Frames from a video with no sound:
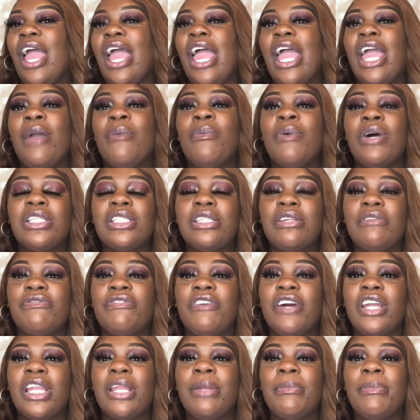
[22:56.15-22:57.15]
It wasn't
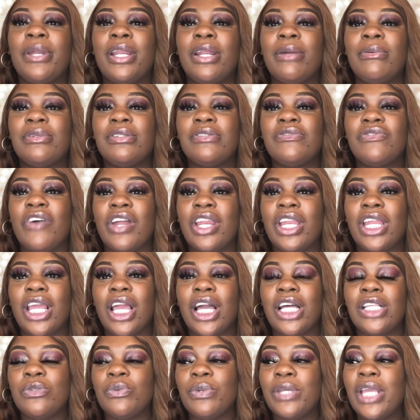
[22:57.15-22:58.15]
funny, but it was funny
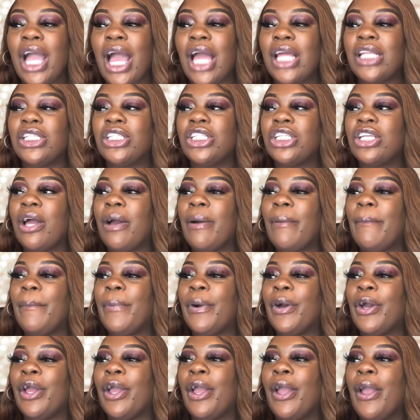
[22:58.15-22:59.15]
because we got jumped.
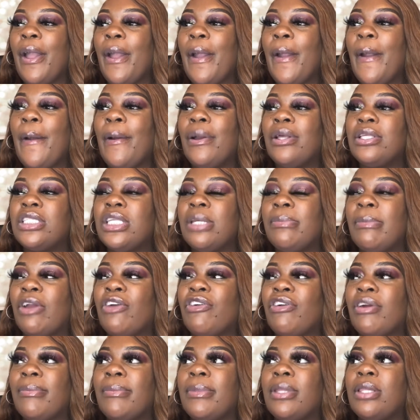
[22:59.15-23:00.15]
But see, my
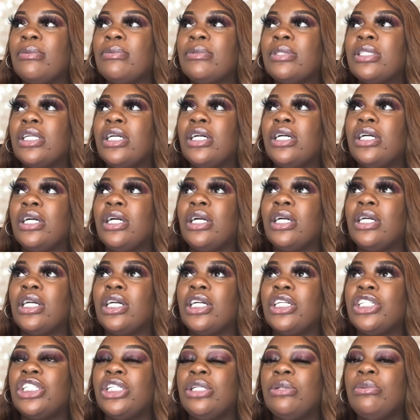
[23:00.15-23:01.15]
grandmother was good
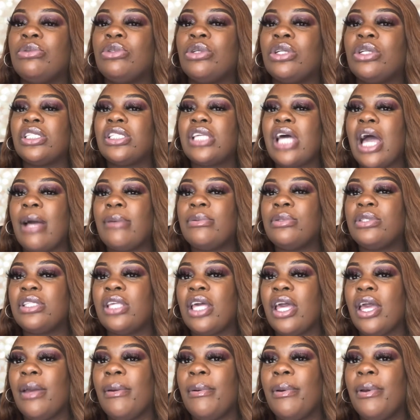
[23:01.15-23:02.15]
because she was top
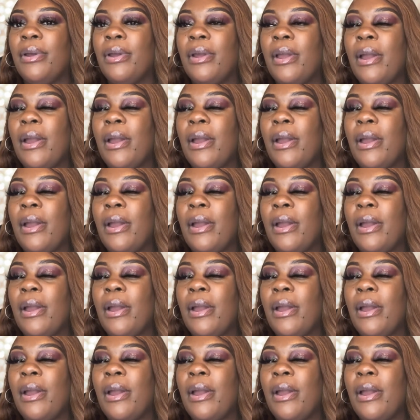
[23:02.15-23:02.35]
step.